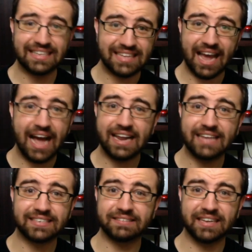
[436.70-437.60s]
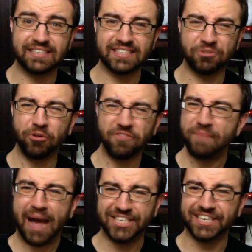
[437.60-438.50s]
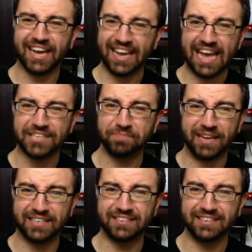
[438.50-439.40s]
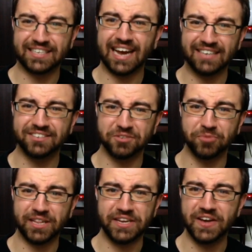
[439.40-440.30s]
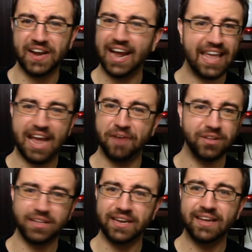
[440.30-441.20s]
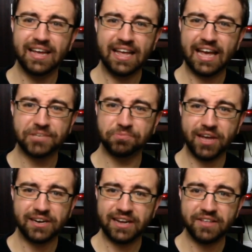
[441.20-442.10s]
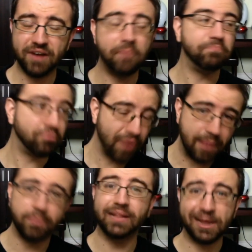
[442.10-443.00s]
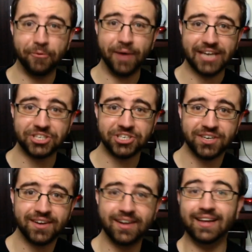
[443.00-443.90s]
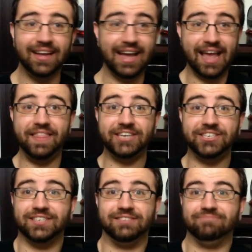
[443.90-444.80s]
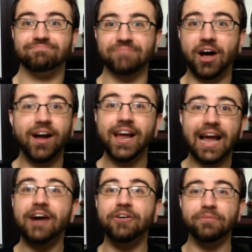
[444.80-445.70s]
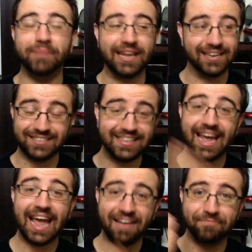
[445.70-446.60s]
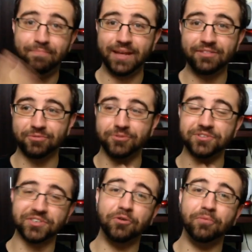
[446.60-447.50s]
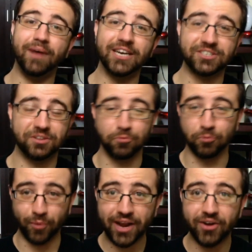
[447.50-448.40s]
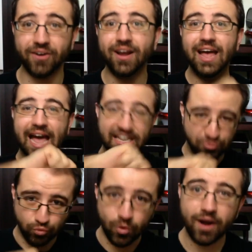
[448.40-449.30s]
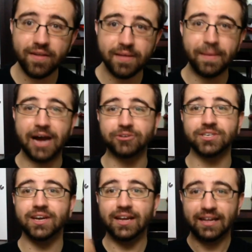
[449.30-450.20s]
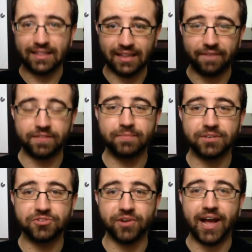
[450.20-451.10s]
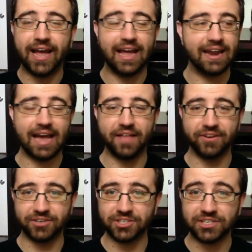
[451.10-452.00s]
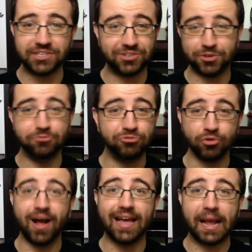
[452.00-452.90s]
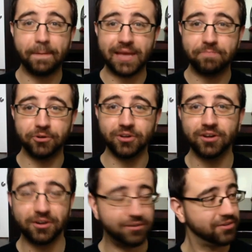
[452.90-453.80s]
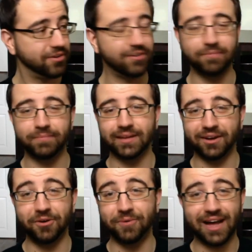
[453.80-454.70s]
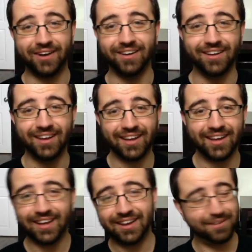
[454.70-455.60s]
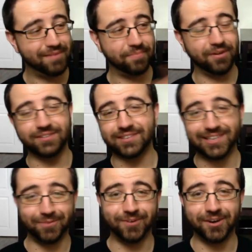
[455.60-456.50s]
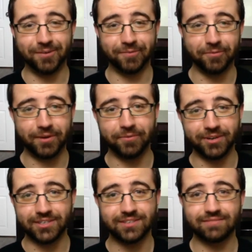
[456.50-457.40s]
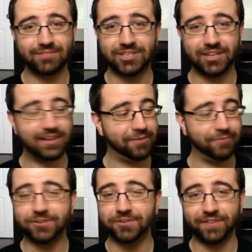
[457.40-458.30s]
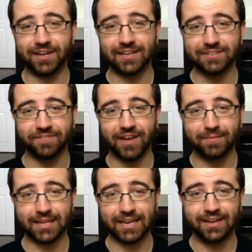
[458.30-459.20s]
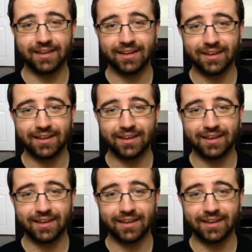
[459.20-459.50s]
It's sort of magic, I guess, because the disguises are really good. I can't really explain it either. I'm probably a witch. And they just hug it out because they have been through so much. The ringer has wrung them out, left them to dry, and now they're just these two drying people who turn and be like, oh, wow. Remember in season 1 when we were just chilling in Winterfell as a family?